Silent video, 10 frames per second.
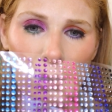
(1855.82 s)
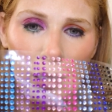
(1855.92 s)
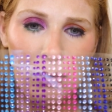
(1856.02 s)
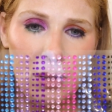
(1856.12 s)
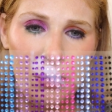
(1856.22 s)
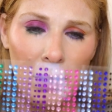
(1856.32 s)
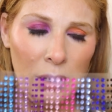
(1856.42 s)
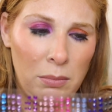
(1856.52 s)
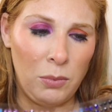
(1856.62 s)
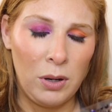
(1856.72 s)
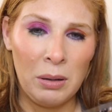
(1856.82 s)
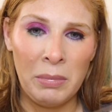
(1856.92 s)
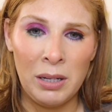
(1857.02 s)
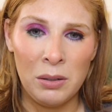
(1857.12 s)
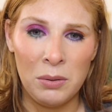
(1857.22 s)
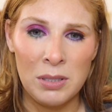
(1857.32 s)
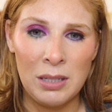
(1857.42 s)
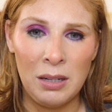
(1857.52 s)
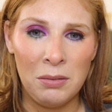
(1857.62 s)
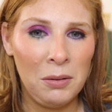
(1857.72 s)
Even though that one on my nose
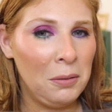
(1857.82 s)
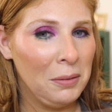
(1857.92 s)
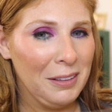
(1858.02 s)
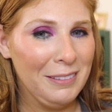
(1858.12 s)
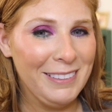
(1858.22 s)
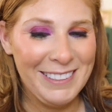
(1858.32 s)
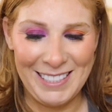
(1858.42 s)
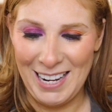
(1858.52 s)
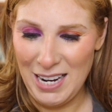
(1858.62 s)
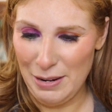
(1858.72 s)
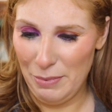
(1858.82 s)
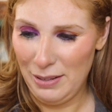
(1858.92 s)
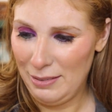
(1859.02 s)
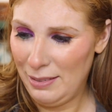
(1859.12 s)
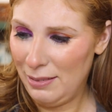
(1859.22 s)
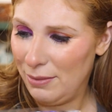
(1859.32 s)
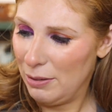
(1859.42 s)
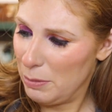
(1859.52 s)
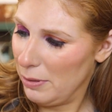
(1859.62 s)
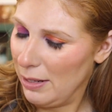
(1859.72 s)
stayed for a really long time when I
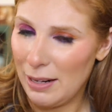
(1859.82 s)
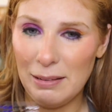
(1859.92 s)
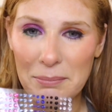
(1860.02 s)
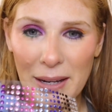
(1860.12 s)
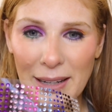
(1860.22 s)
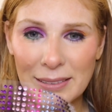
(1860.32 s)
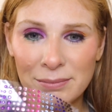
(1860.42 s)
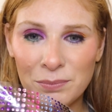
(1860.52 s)
was putting on my